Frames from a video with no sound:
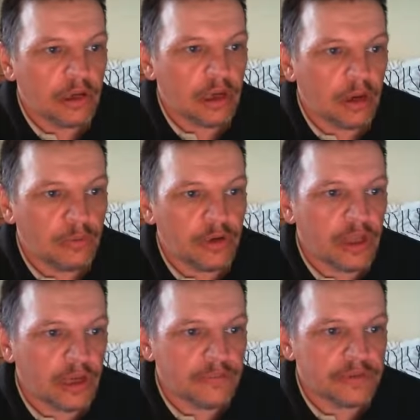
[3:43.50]
it only
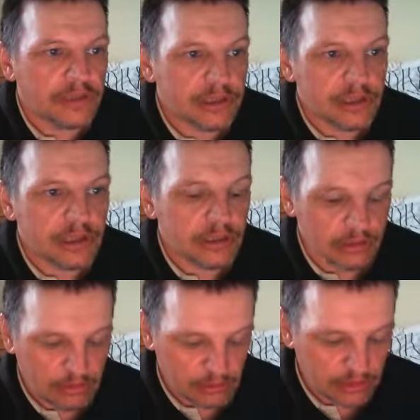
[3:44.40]
covers the skin.
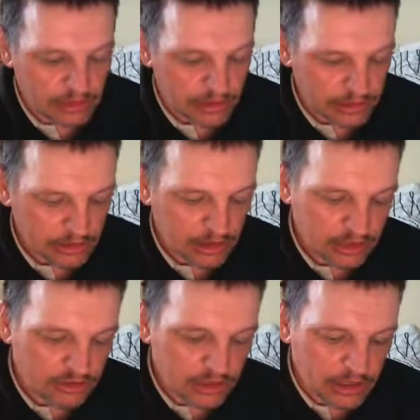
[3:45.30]
It doesn't
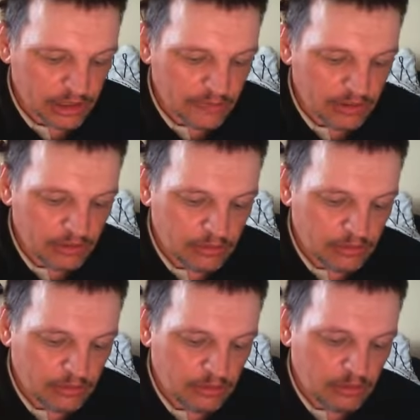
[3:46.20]
actually cover
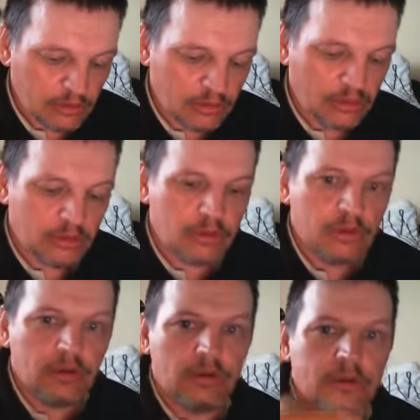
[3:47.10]

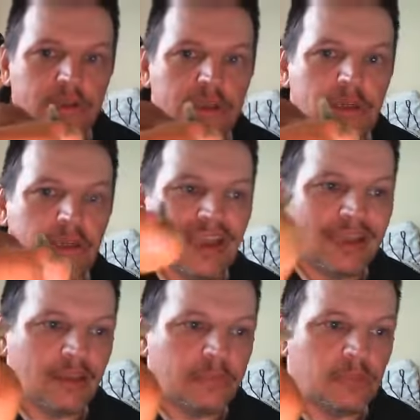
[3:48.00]
the skin
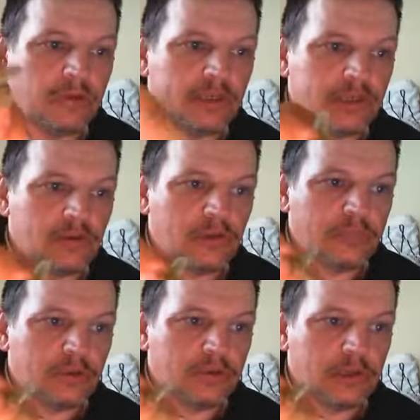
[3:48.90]
and the inside
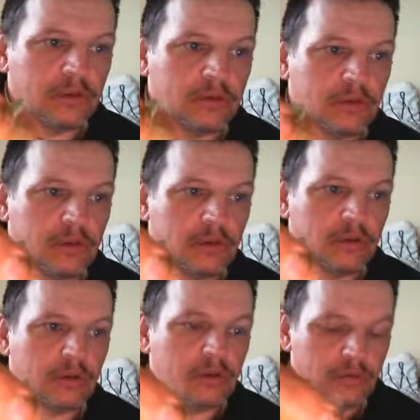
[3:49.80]
body like these
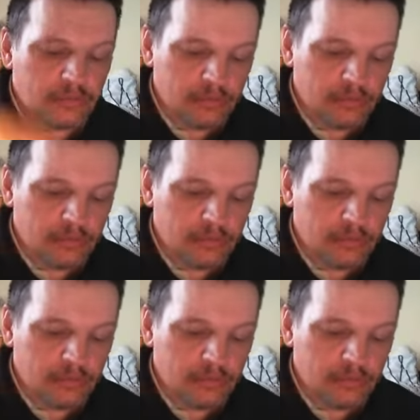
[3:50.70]
are.